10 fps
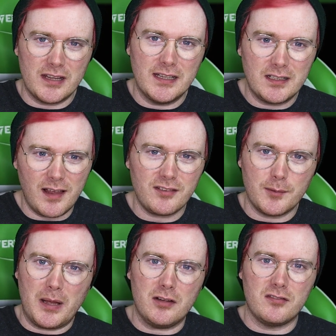the classic
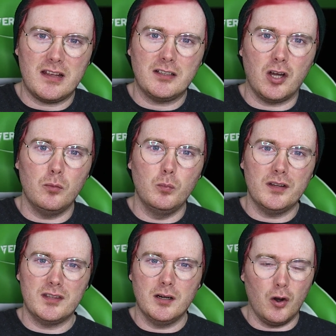battle set come
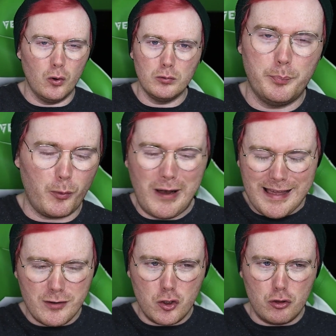with their own
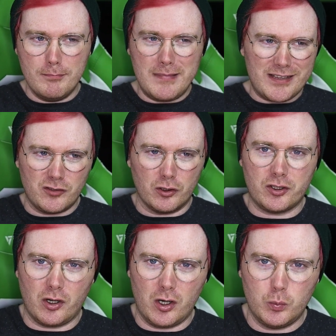brand new mentor
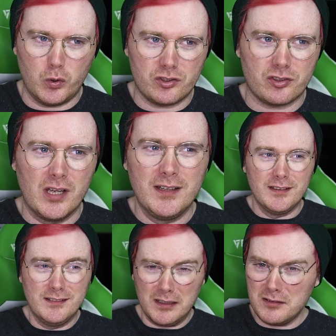card, which
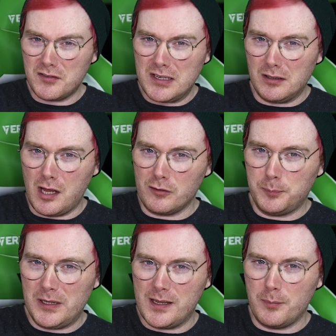didn't see a lot of
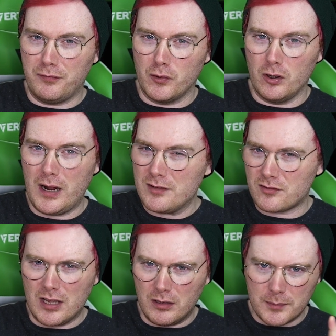play before. I
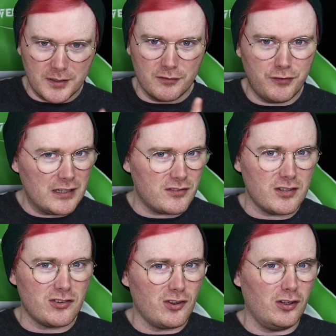still am convinced
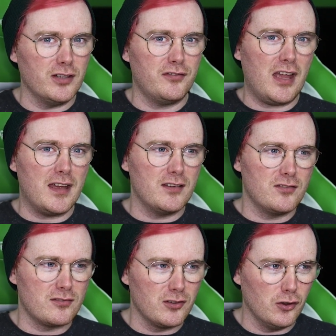that Sutcliffe's Head
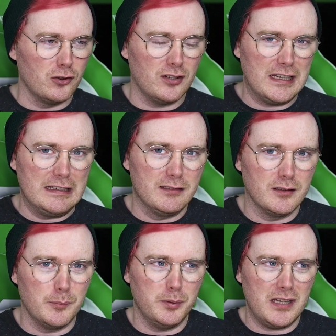is good in
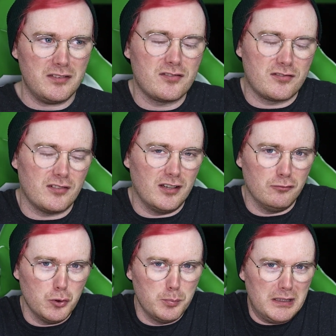Blitz
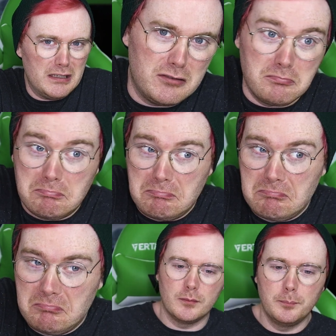Runeblade.
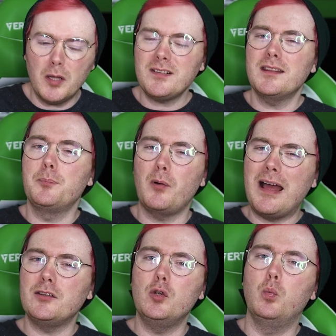But the
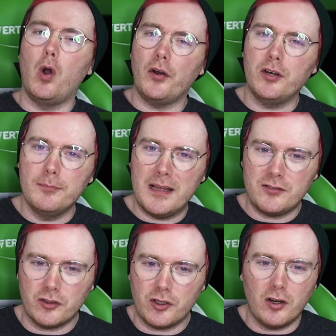brand new warrior
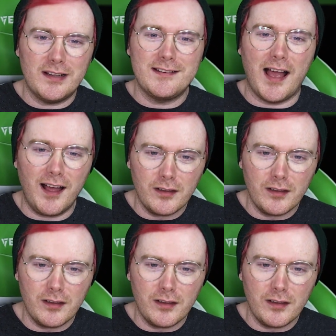mentor card is Hala